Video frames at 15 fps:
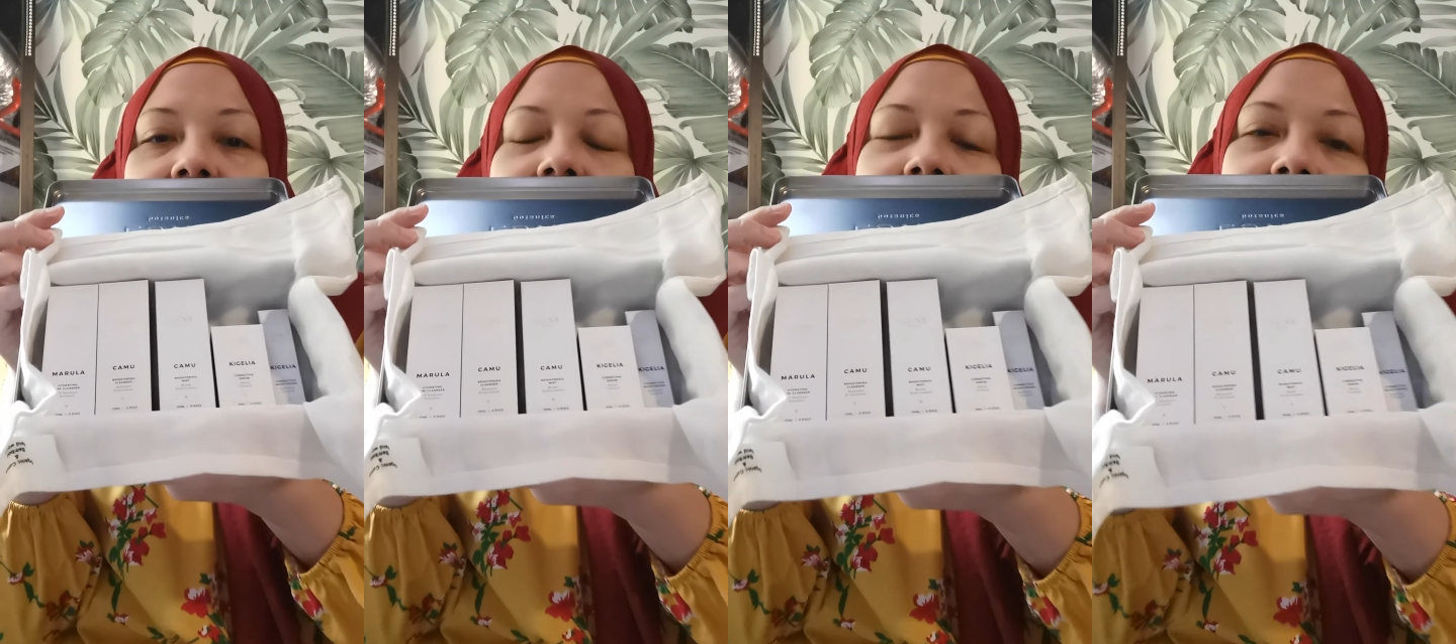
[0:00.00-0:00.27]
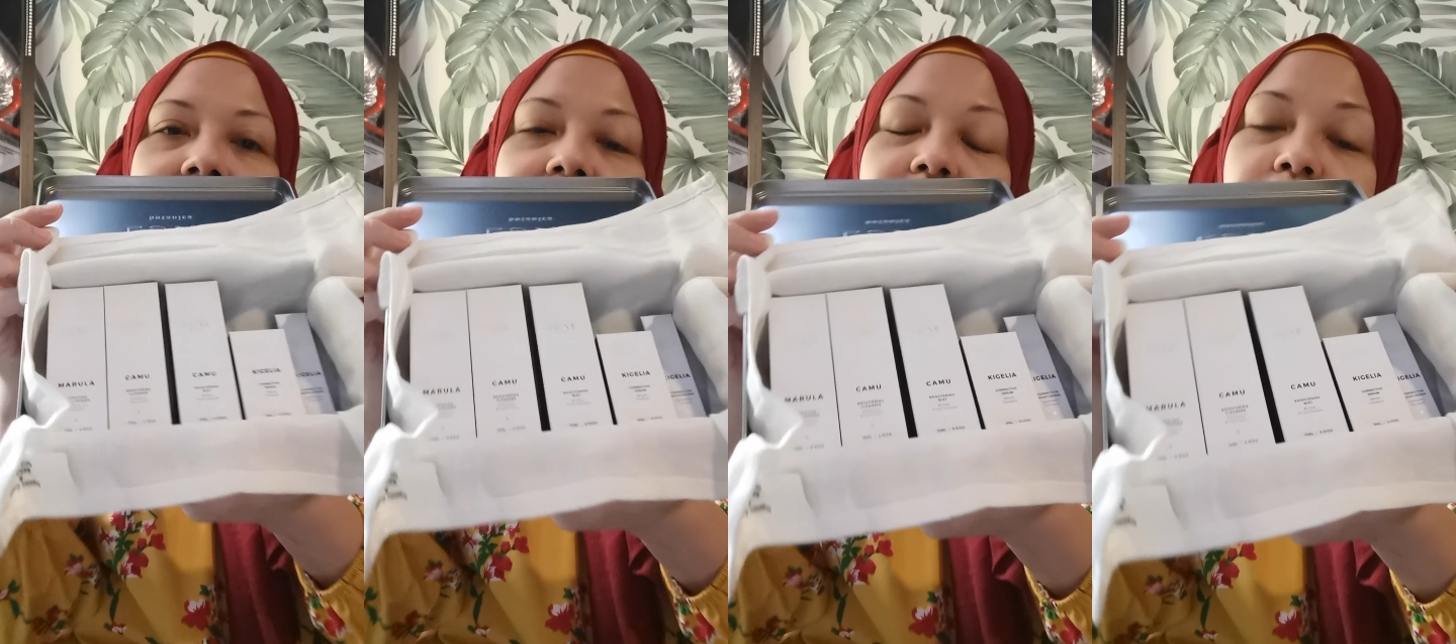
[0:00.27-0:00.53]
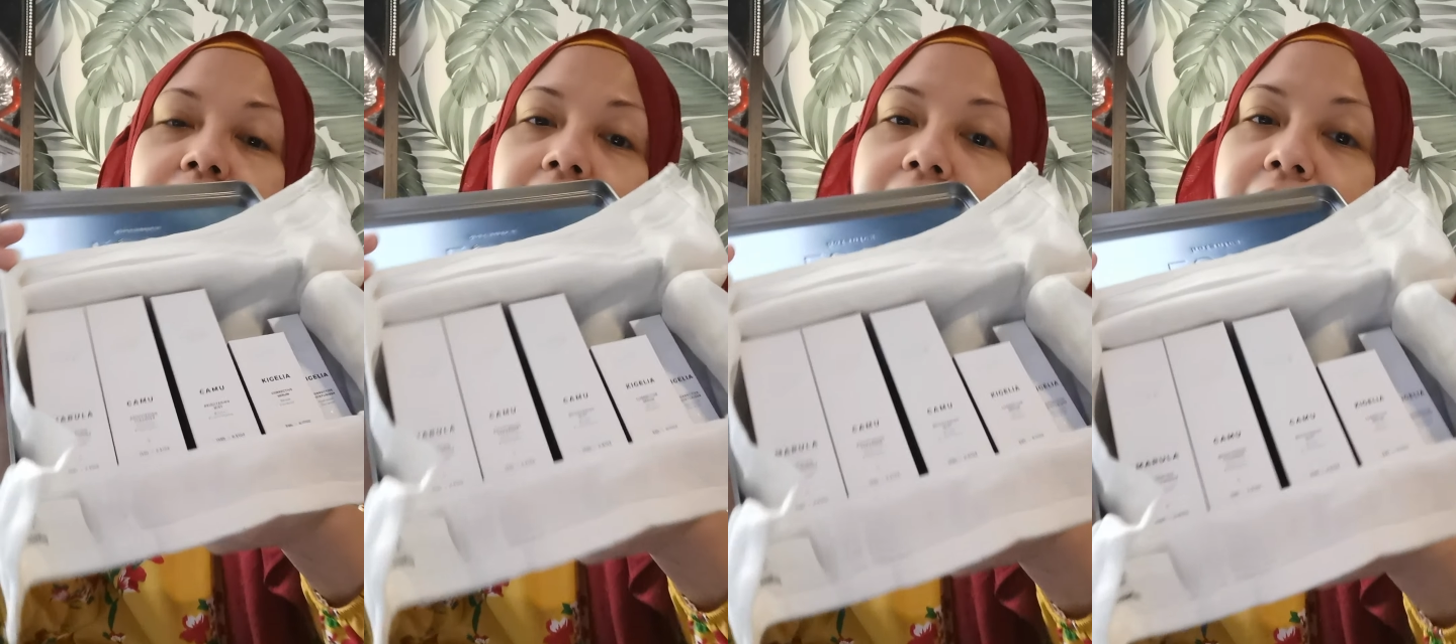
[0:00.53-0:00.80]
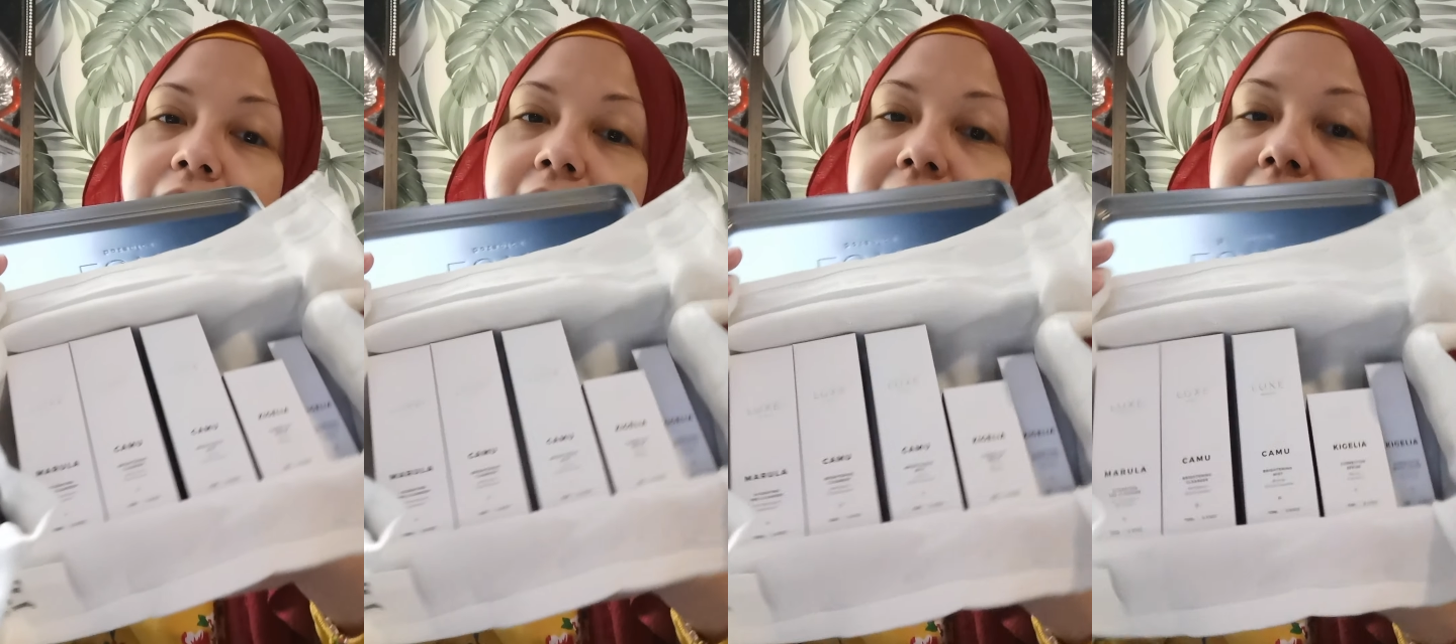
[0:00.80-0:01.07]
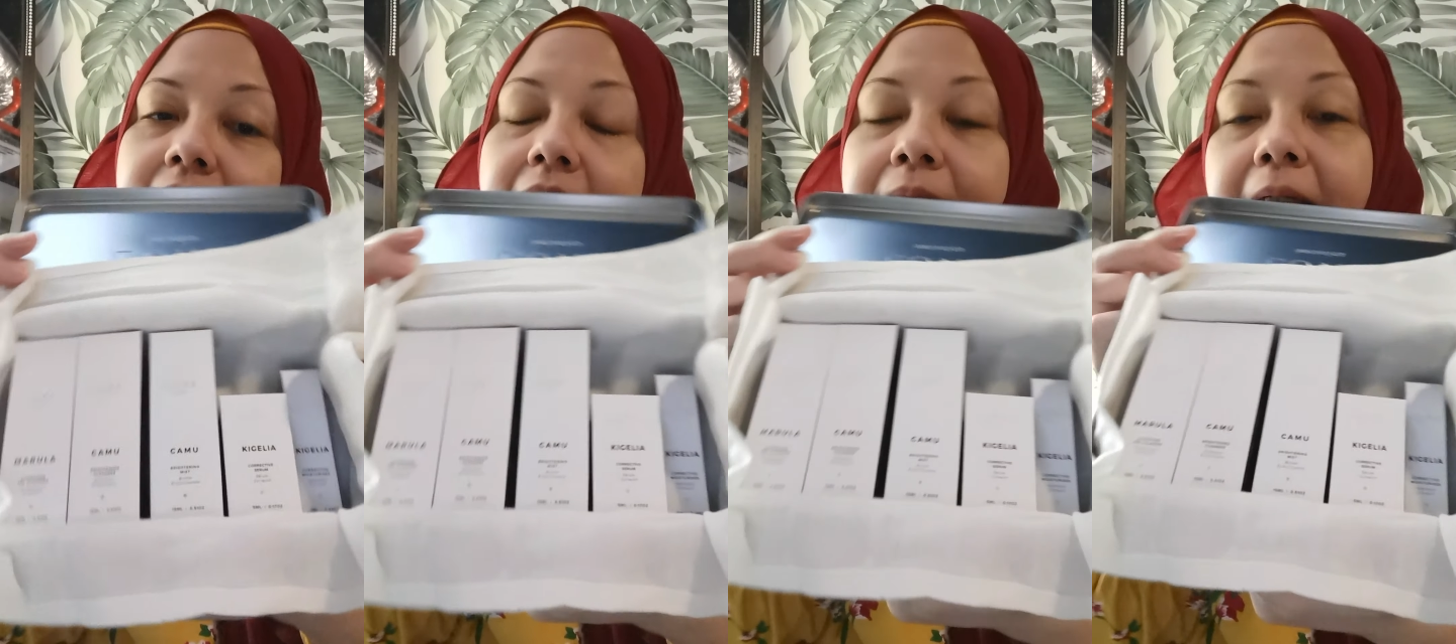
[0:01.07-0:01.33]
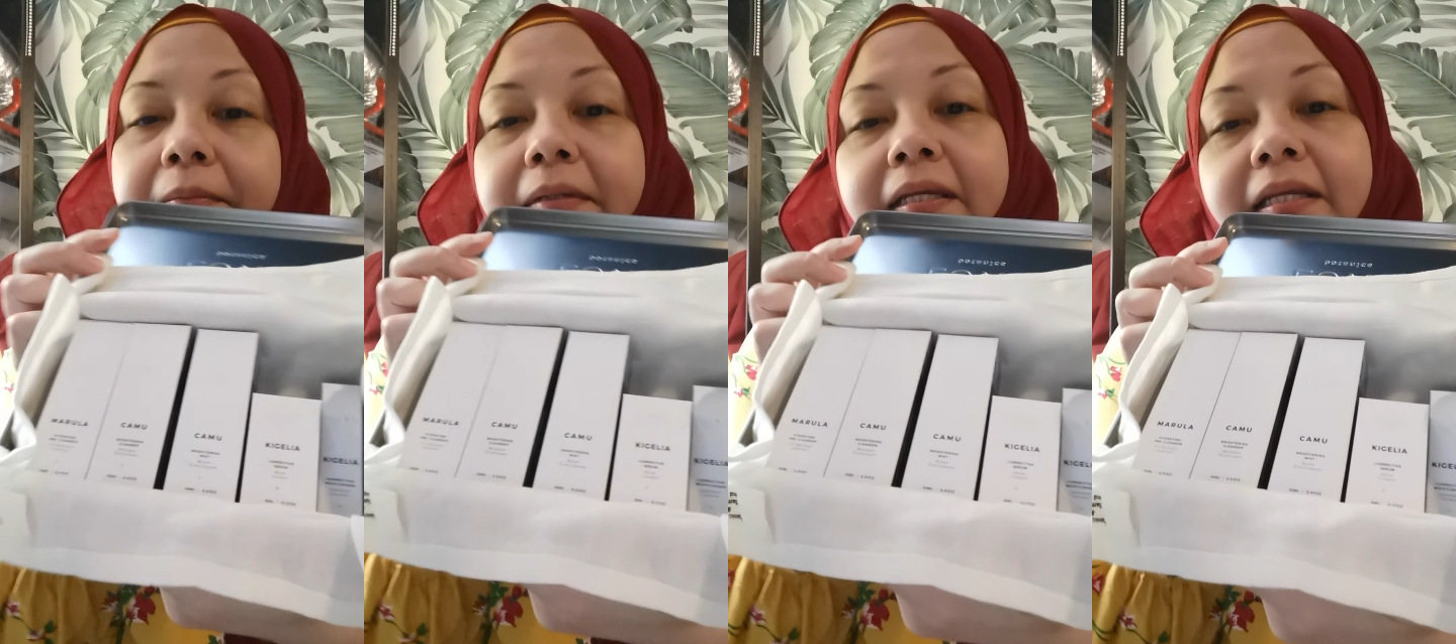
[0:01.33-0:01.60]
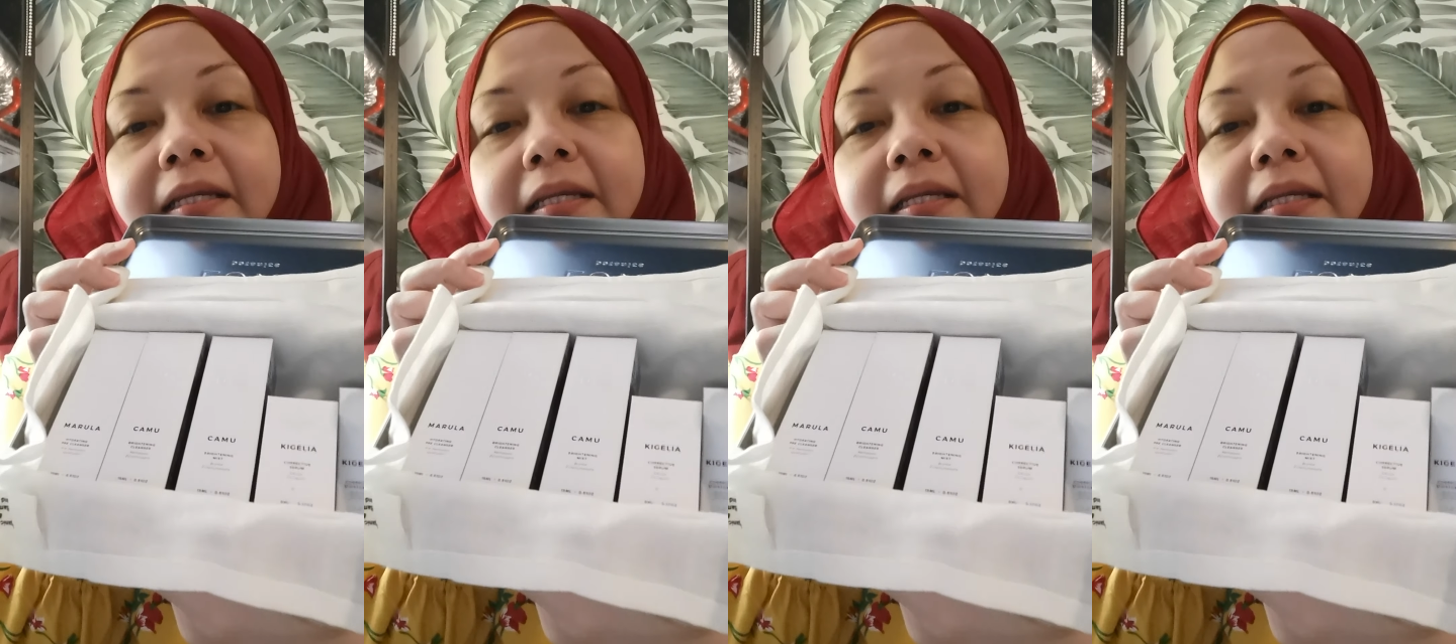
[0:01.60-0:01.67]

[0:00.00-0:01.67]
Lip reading: and travels maybe